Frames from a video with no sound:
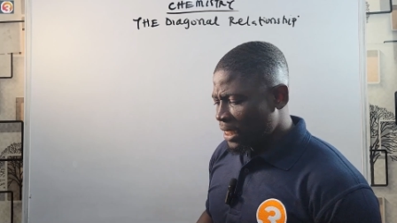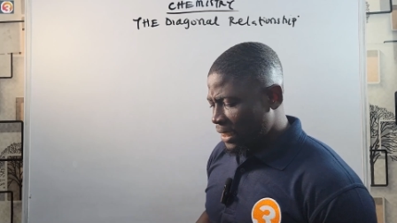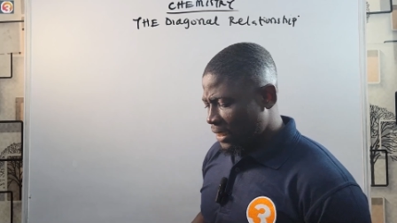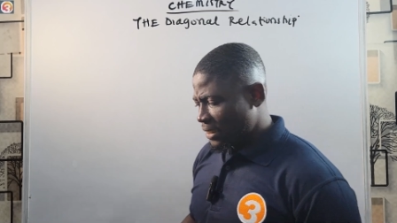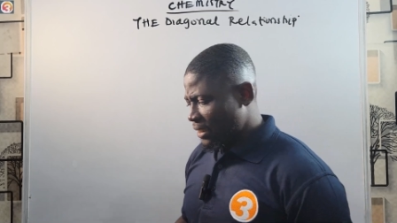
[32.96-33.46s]

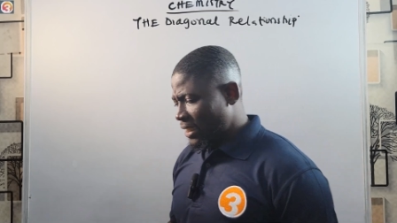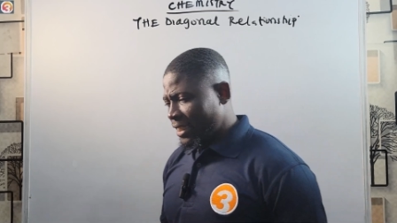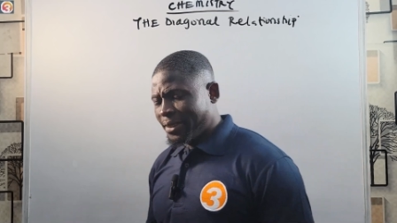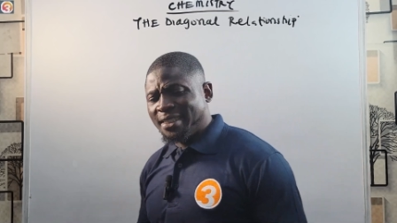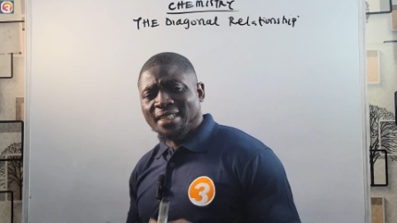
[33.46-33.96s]
is,
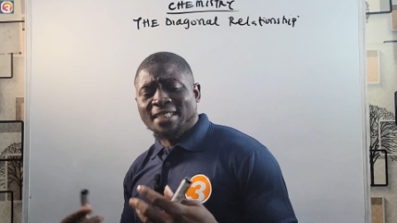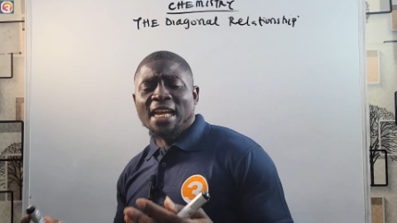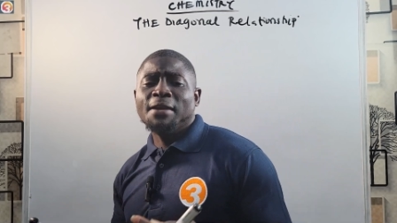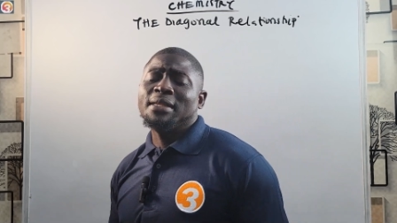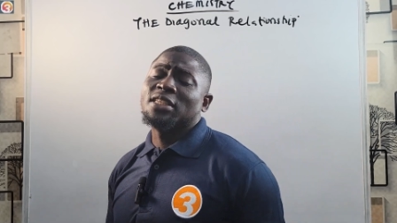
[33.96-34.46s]
uh, is a
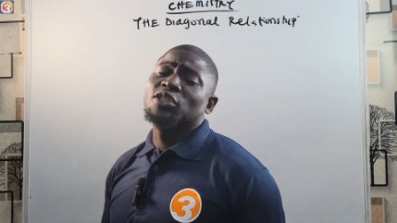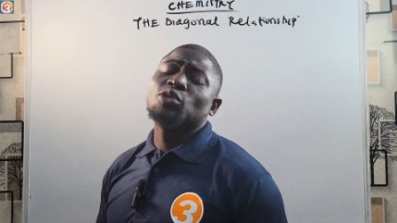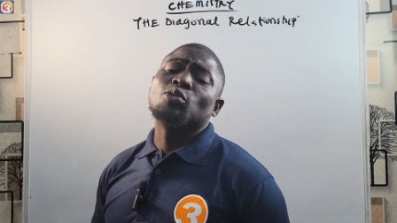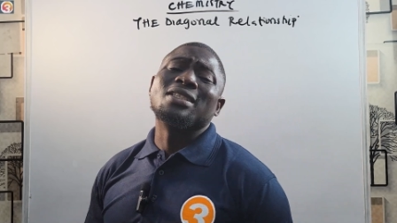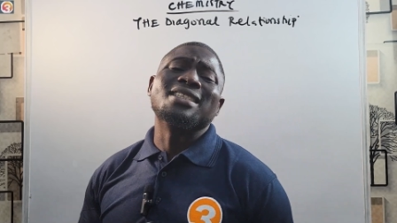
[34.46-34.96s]
term that's
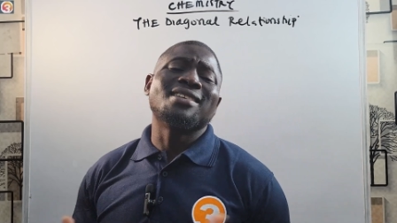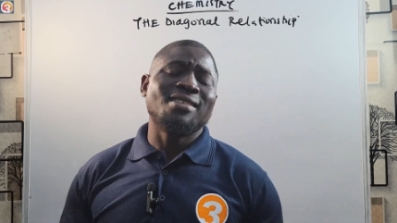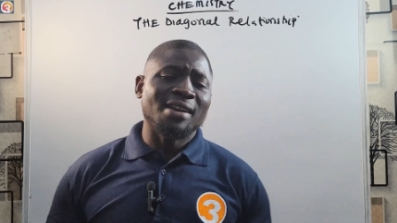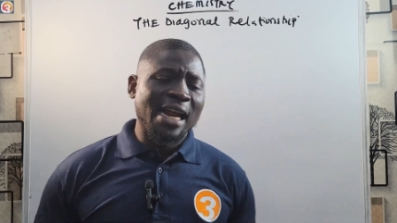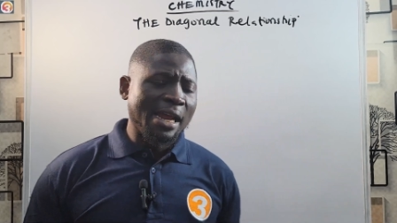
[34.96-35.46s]
used to
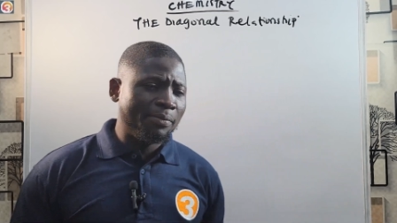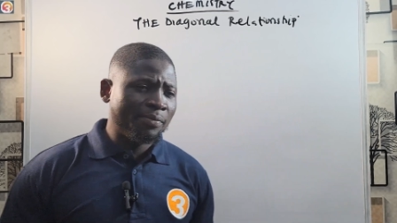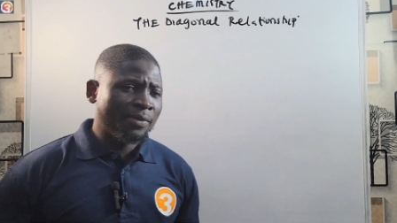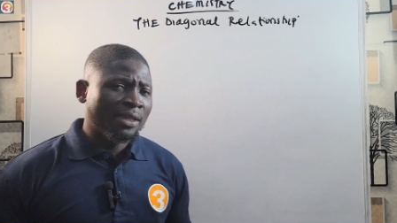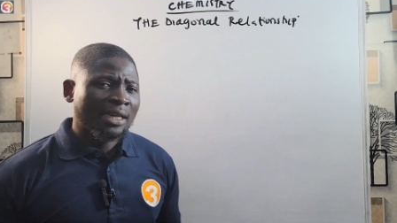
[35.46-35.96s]
describe
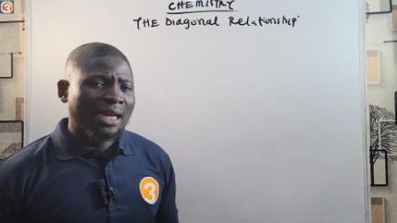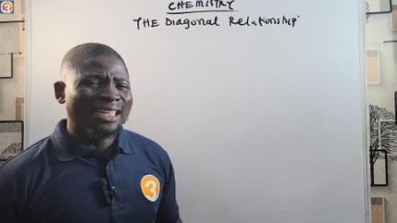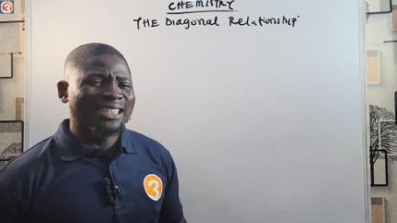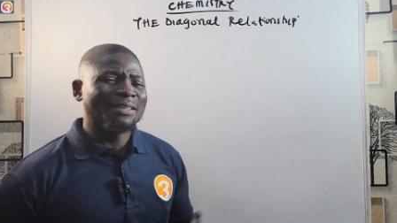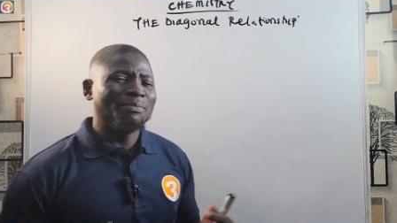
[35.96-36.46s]
uh,
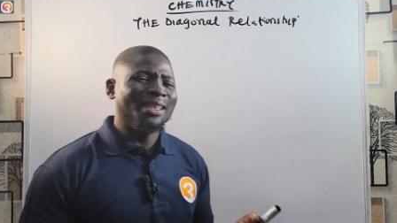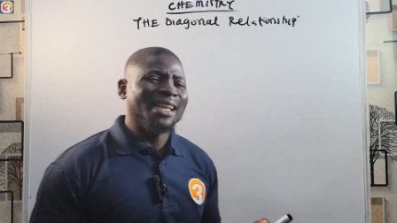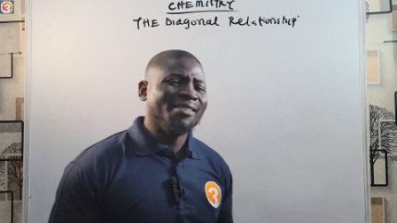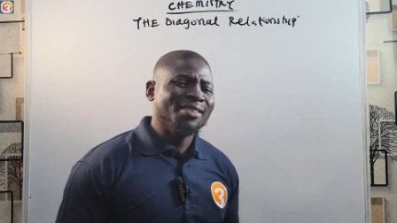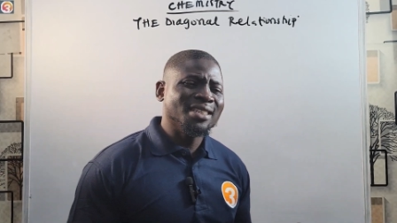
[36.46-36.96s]

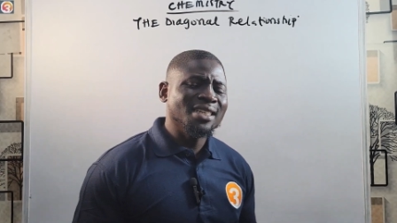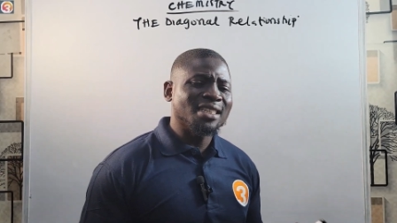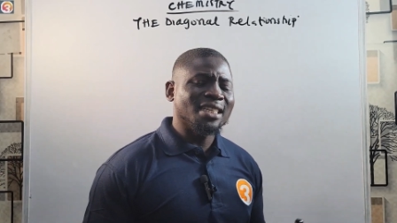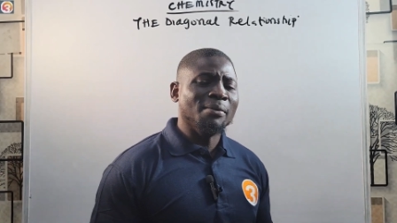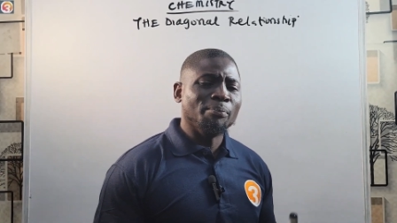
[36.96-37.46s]

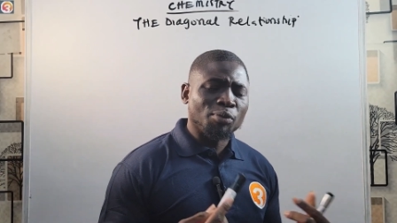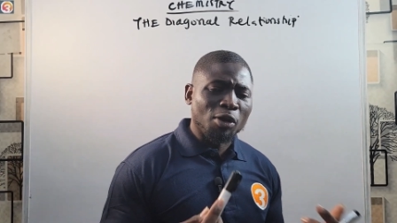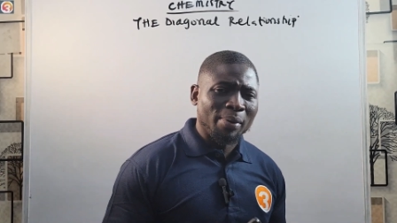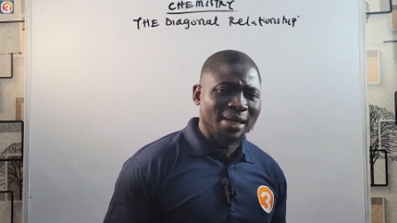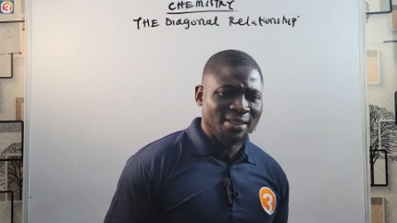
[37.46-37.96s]
similarities in
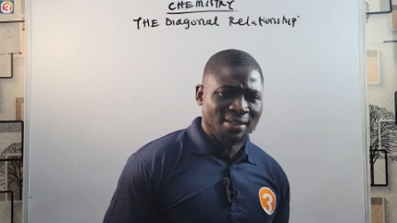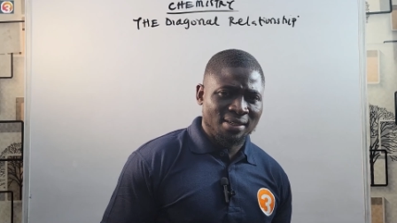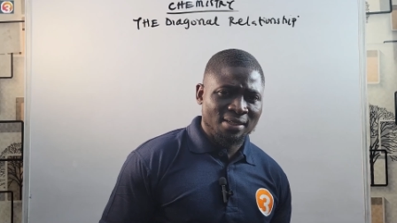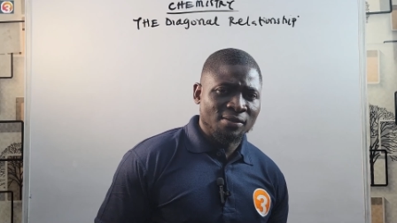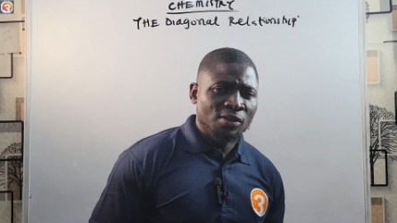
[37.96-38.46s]

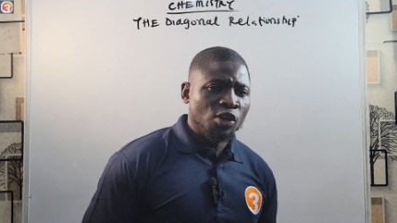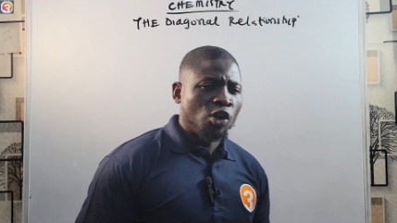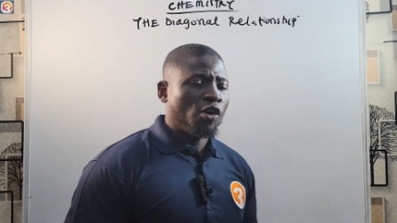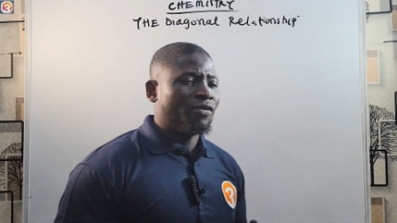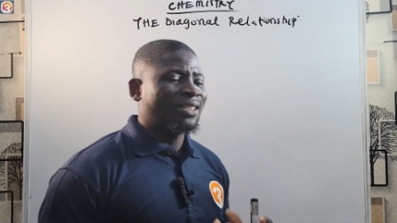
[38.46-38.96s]
properties
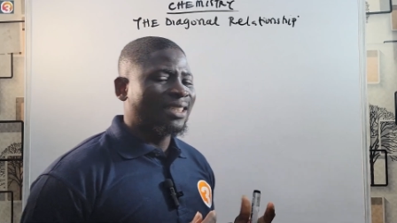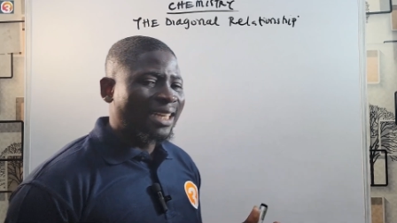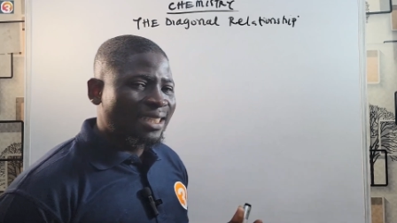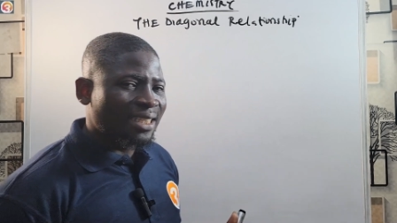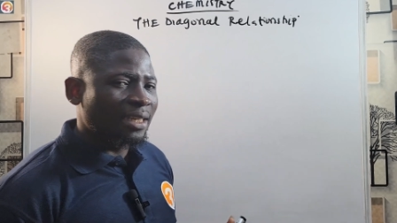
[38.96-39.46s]
of
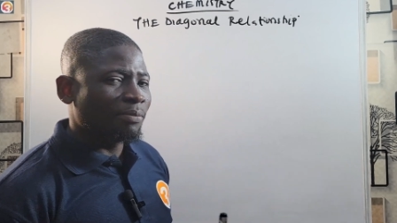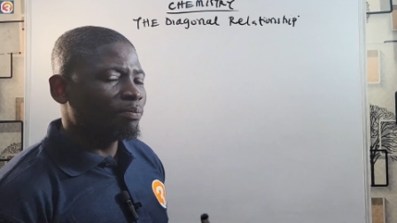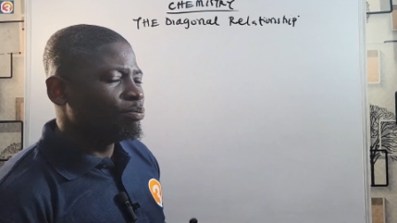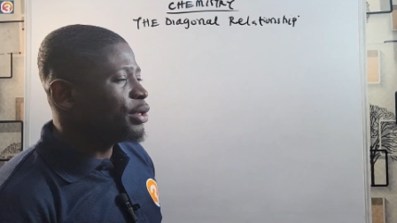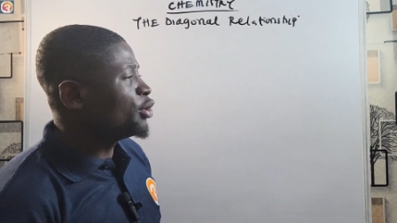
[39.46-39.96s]
certain
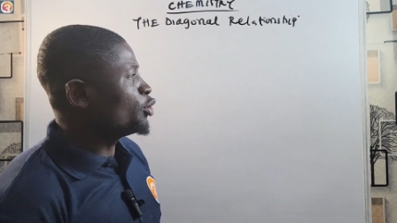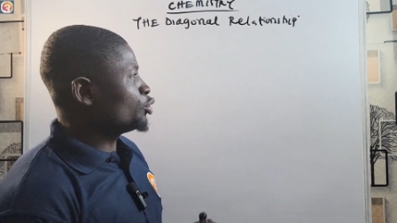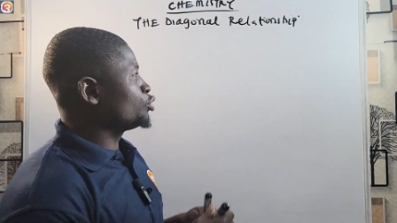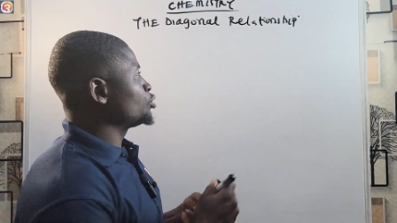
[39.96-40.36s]
period